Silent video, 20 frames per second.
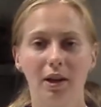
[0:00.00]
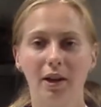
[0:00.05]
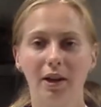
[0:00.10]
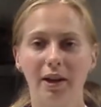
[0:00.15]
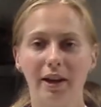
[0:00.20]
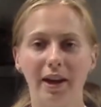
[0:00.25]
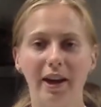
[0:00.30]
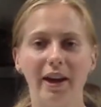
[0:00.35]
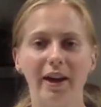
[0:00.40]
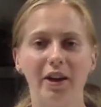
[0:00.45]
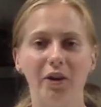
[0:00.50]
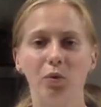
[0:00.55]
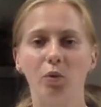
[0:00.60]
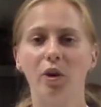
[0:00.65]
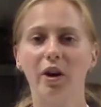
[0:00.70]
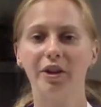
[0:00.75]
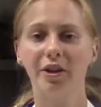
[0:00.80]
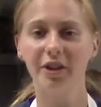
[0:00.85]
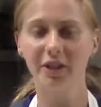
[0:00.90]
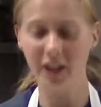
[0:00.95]
And
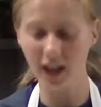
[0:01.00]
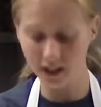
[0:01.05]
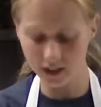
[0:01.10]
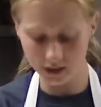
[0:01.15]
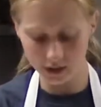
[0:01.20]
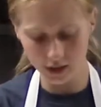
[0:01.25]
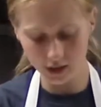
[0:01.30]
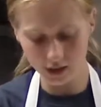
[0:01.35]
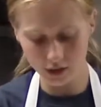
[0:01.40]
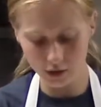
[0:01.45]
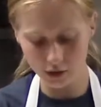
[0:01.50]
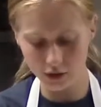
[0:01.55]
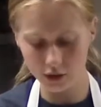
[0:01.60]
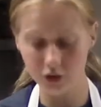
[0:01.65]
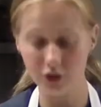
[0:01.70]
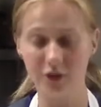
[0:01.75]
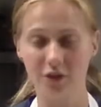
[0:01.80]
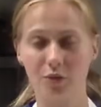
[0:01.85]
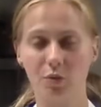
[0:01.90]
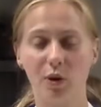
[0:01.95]
while you're cutting it, you can
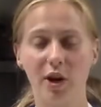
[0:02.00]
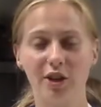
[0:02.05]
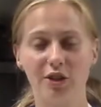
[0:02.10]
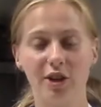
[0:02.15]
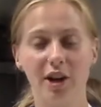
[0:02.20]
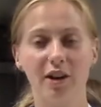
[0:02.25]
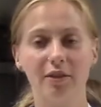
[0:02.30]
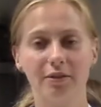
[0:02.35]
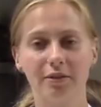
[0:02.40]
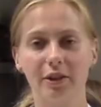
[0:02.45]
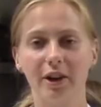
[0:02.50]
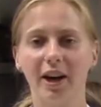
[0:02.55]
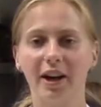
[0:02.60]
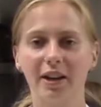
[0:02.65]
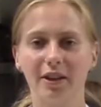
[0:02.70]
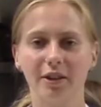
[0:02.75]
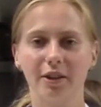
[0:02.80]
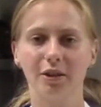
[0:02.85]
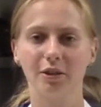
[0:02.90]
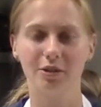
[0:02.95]
just watch out for
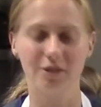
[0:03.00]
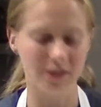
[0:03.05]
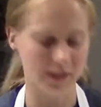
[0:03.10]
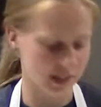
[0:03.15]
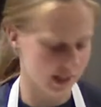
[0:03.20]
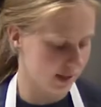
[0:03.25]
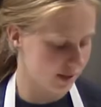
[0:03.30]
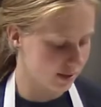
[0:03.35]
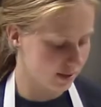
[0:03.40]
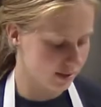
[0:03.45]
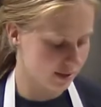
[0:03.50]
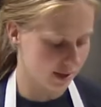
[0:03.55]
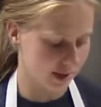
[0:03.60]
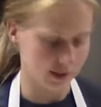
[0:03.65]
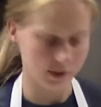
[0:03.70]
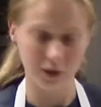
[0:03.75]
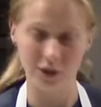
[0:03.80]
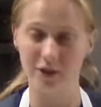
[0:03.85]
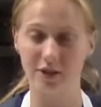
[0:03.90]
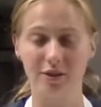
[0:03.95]
any little seeds
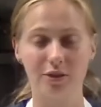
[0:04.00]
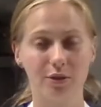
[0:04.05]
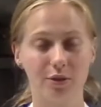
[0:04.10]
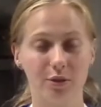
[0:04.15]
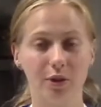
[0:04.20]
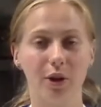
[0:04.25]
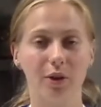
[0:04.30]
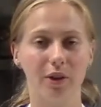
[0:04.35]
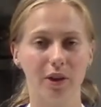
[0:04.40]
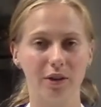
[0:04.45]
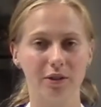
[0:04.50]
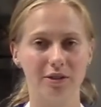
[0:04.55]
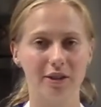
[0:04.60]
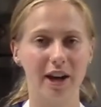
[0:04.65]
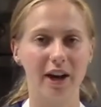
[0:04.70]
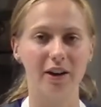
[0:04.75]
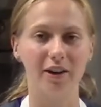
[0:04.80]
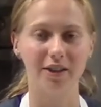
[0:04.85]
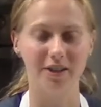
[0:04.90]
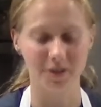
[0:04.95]
and just throw those
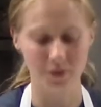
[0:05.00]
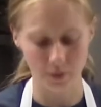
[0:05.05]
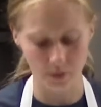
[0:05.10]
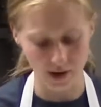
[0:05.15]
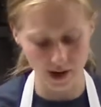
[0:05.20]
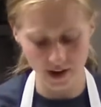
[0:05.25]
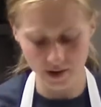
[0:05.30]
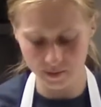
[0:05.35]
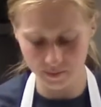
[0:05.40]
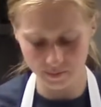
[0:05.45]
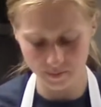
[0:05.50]
out as well.